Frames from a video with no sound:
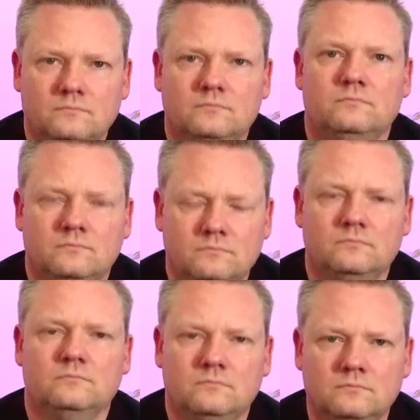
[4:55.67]

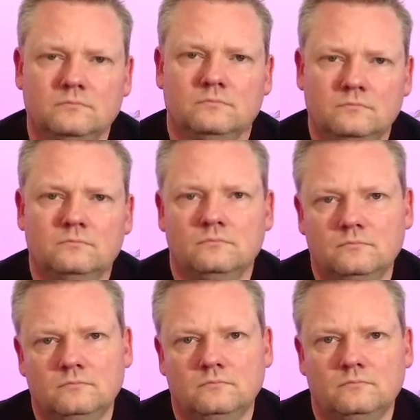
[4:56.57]

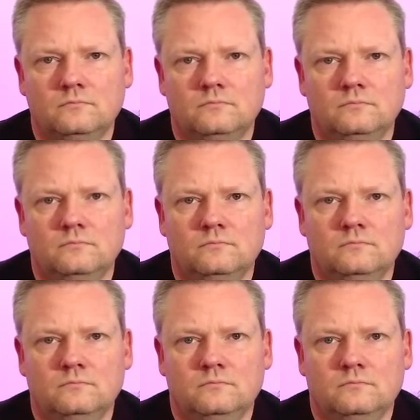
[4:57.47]

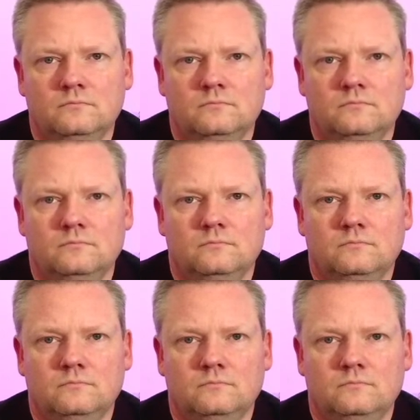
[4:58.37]

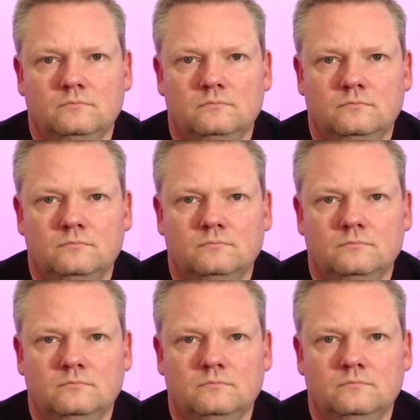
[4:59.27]

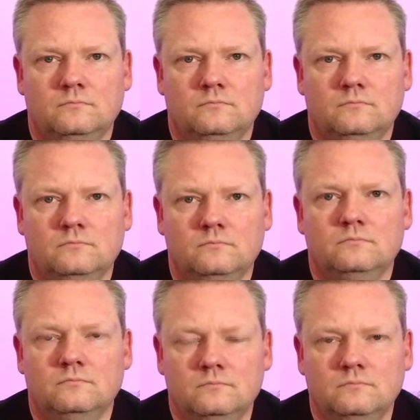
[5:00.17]

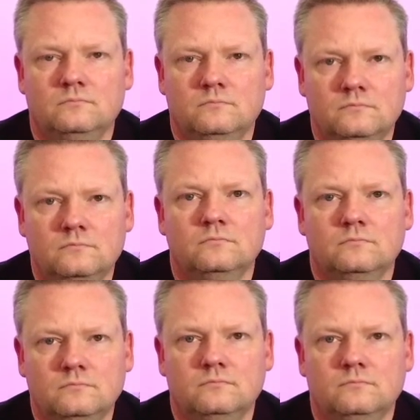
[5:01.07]

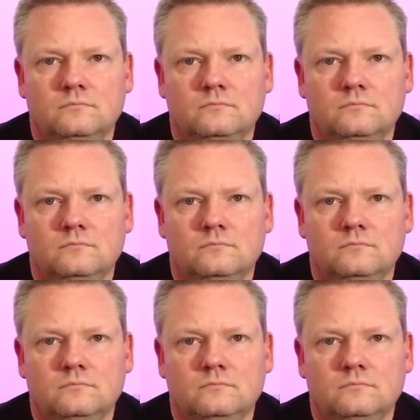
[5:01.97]
[no speech]